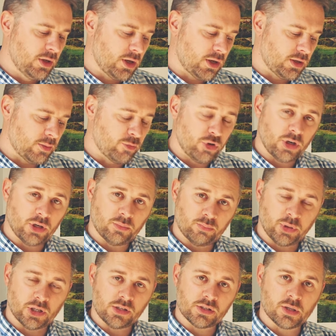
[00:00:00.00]
and I'm really
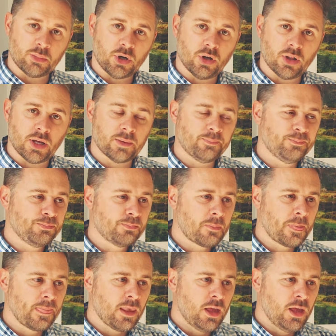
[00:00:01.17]
pleased about that.
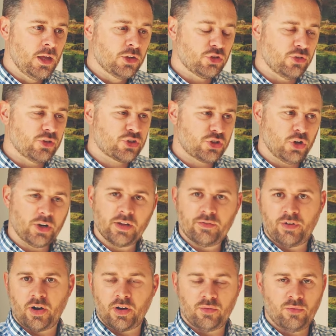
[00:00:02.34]
So the Sony very